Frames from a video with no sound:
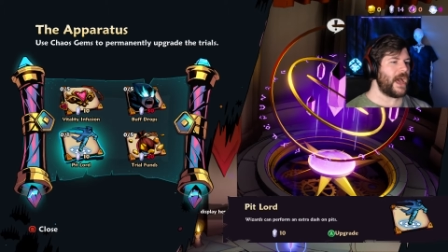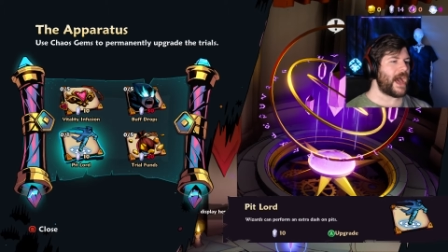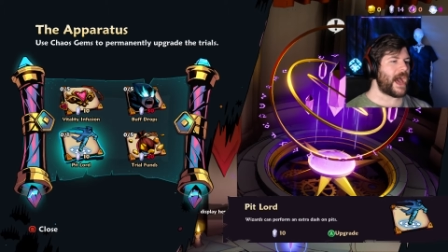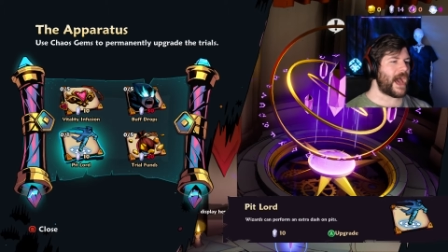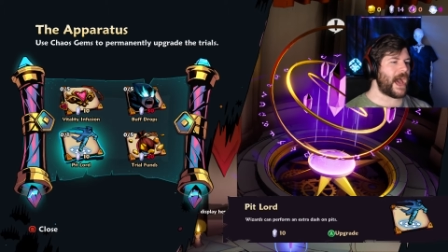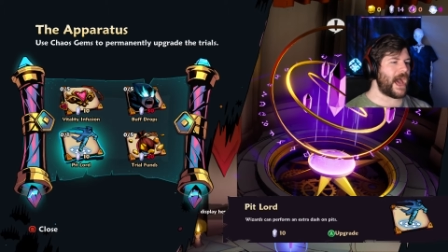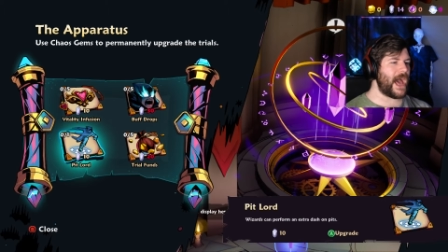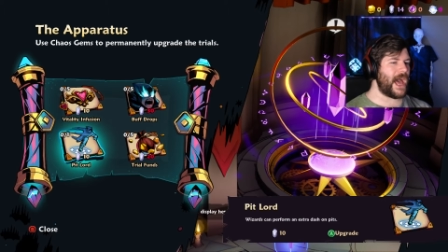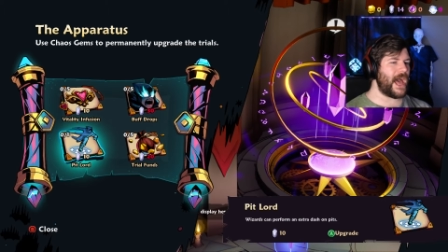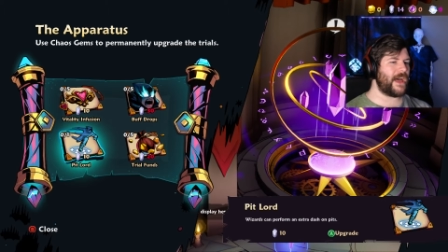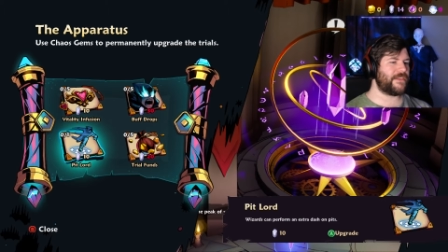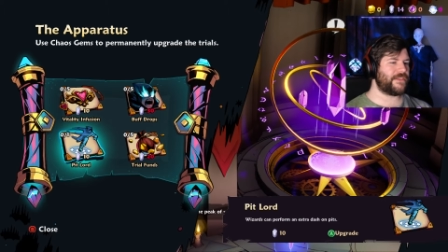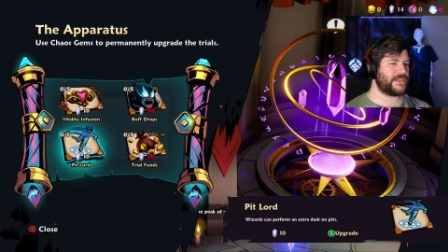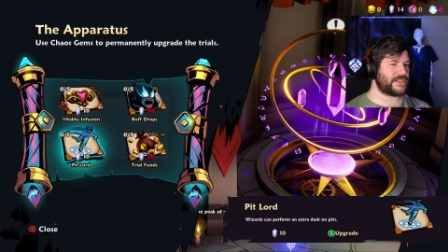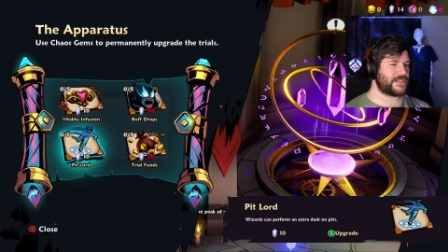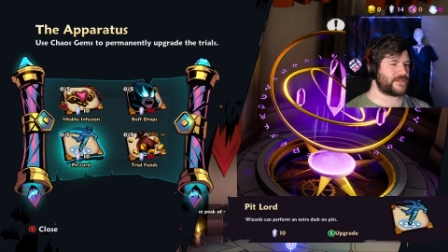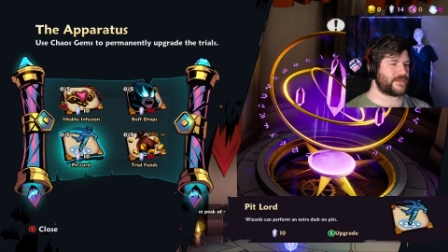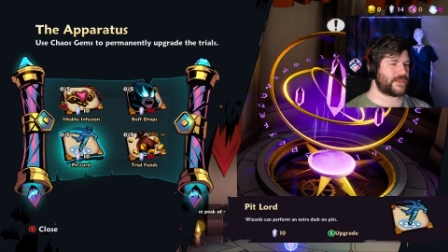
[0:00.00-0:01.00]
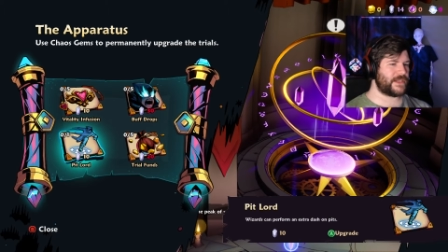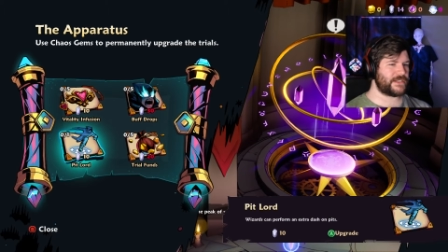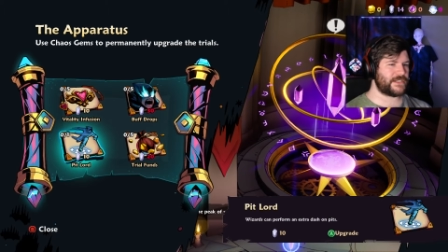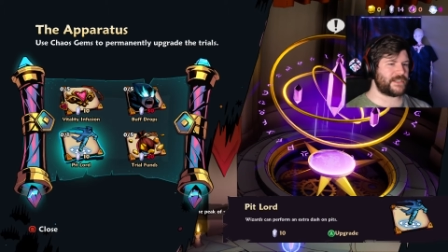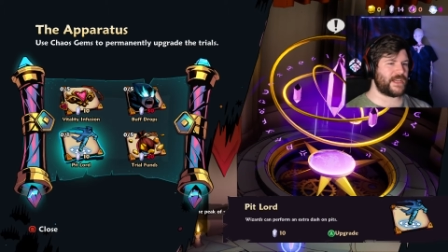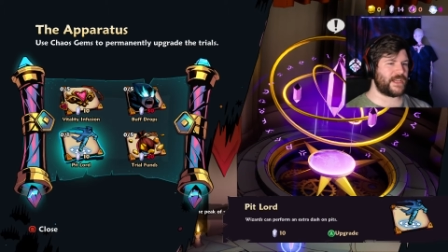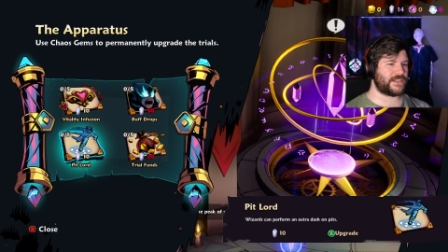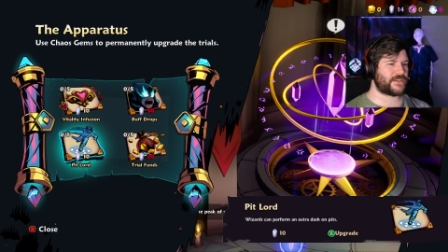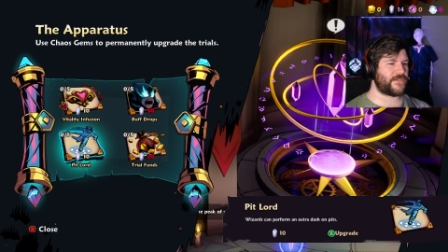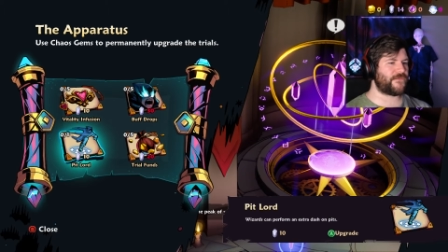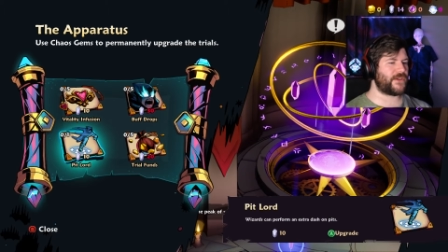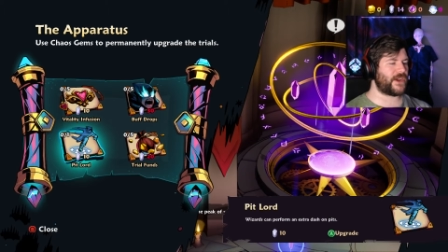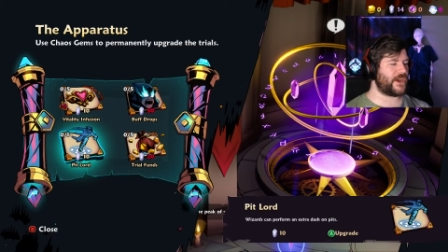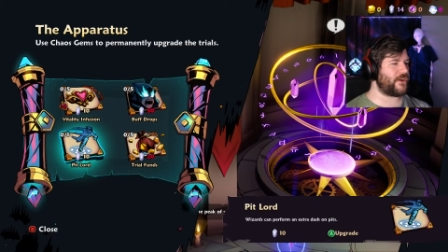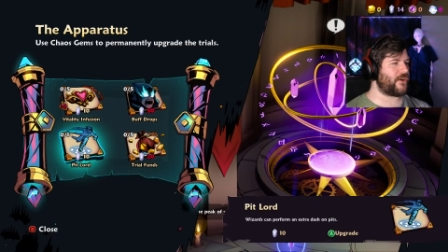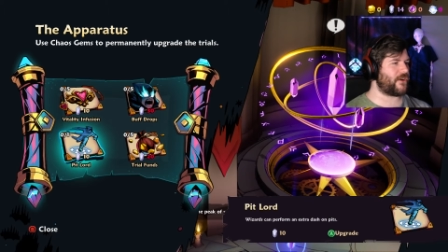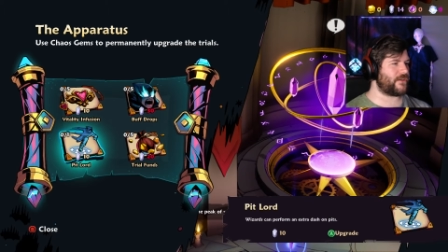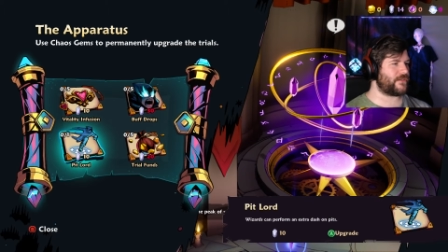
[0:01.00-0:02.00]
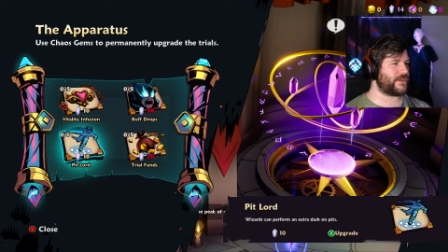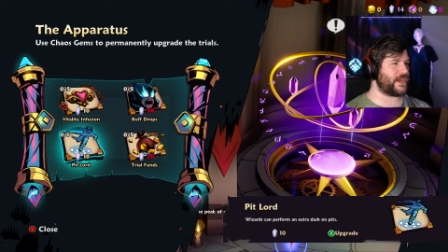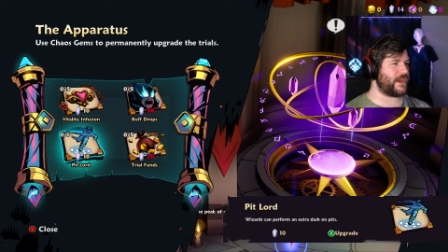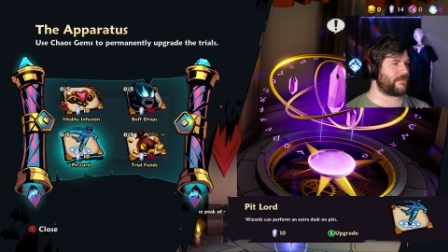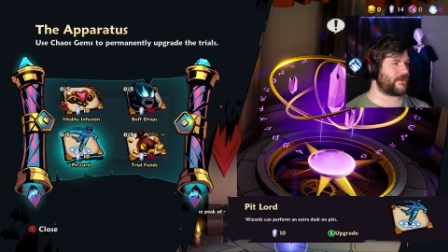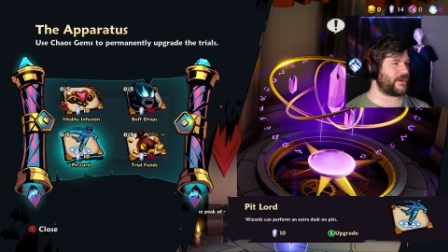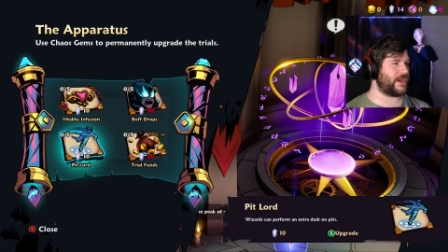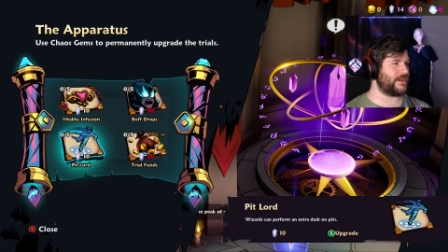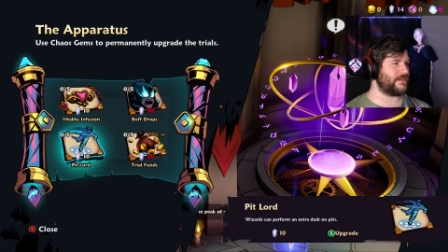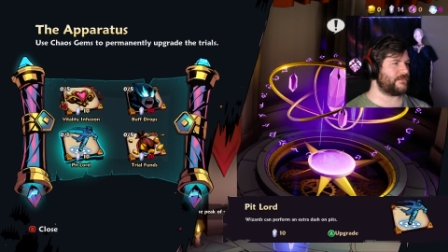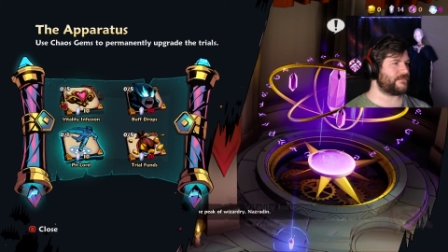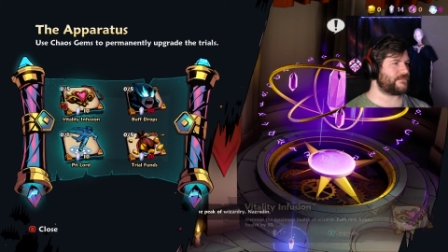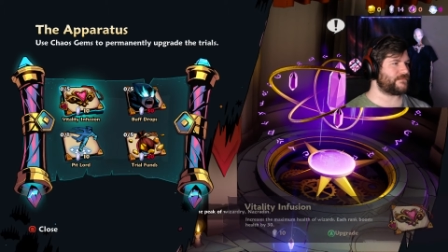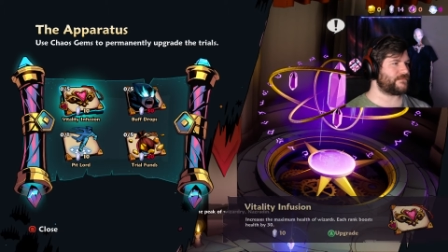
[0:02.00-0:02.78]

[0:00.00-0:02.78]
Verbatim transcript: Ah, this is this is it. It's a very early upgrade.